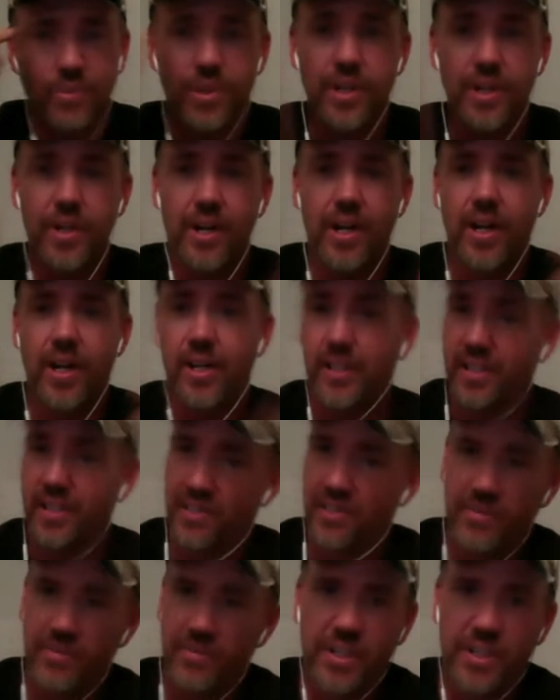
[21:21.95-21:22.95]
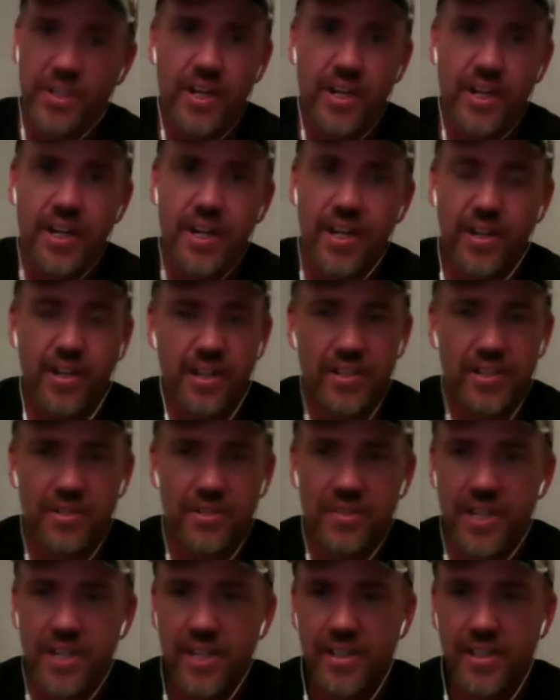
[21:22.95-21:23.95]
At least, and Eddie, I'll let you
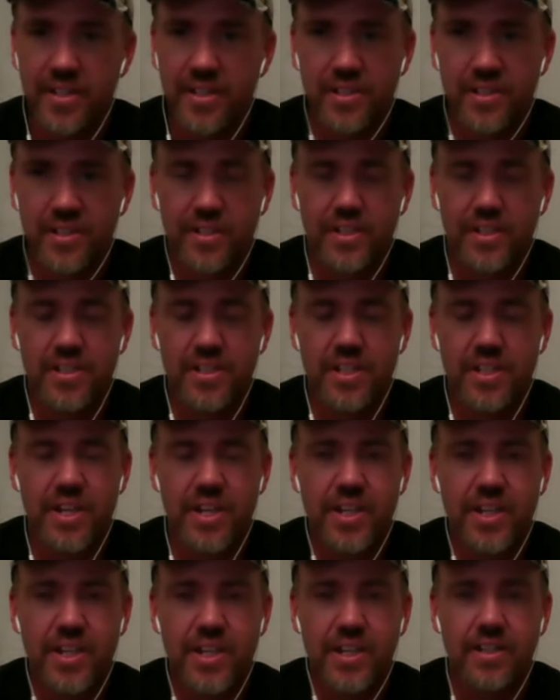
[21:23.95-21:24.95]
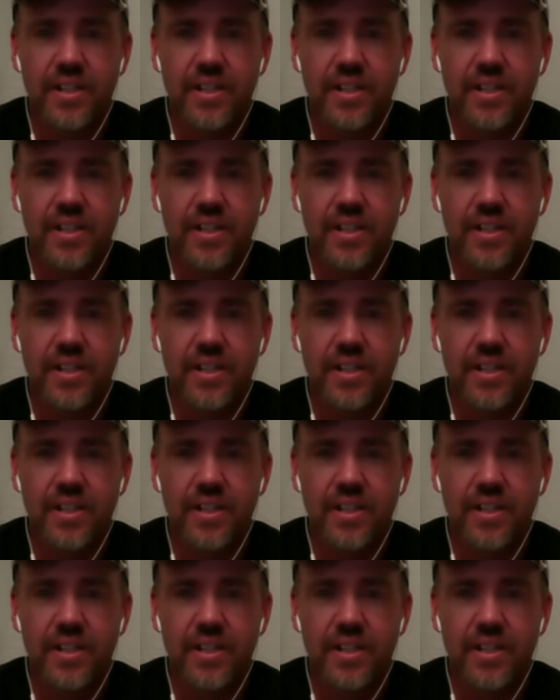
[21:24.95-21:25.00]
take this in a second.